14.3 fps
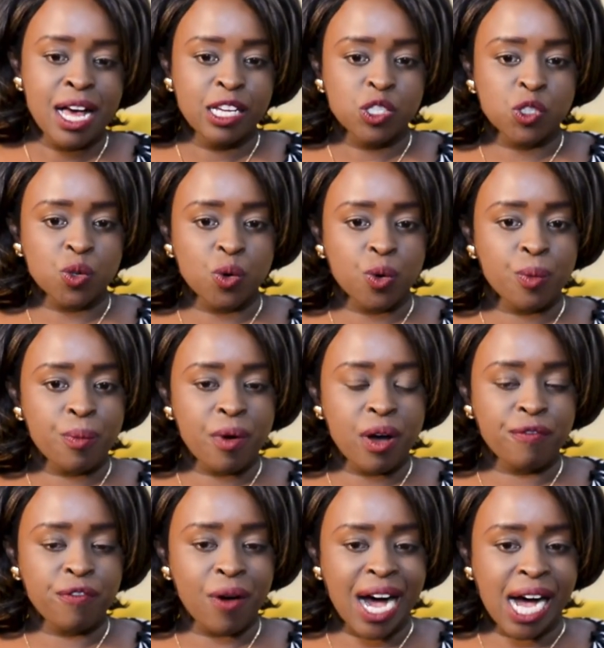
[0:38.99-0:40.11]
So
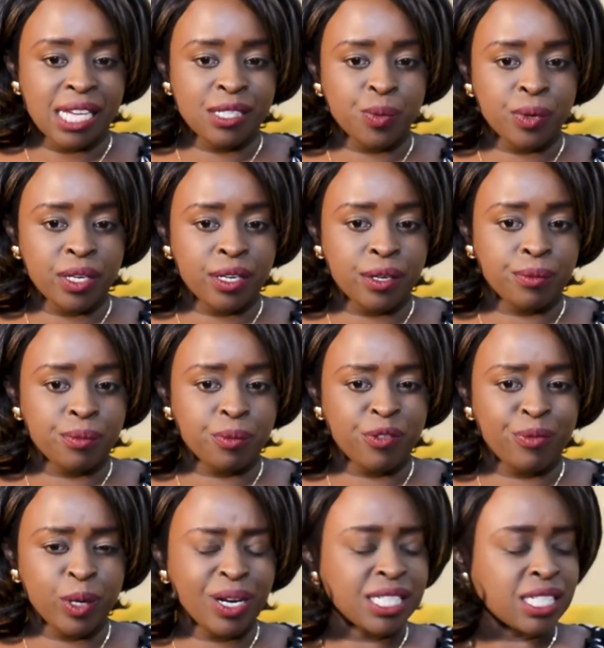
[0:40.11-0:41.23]
for us, we've
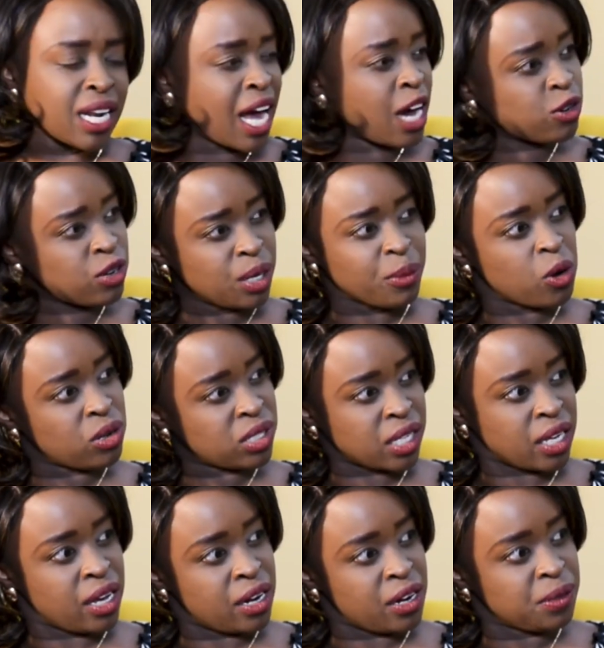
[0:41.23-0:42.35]
been looking at an acronym called
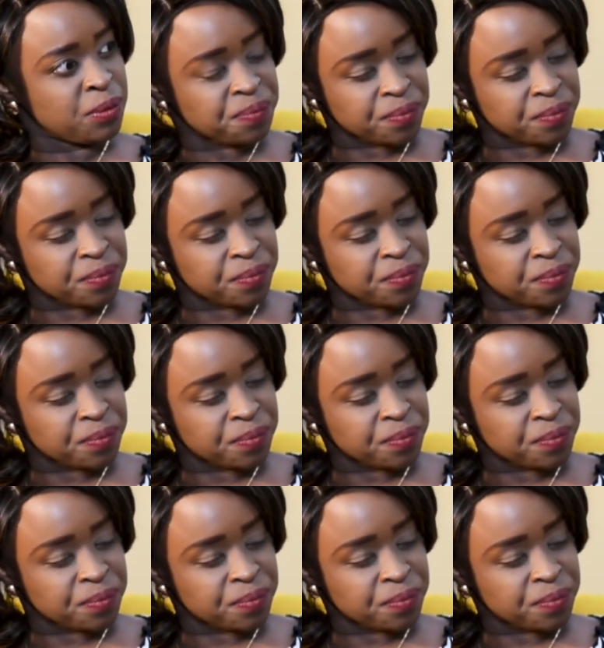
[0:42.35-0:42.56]
CARE.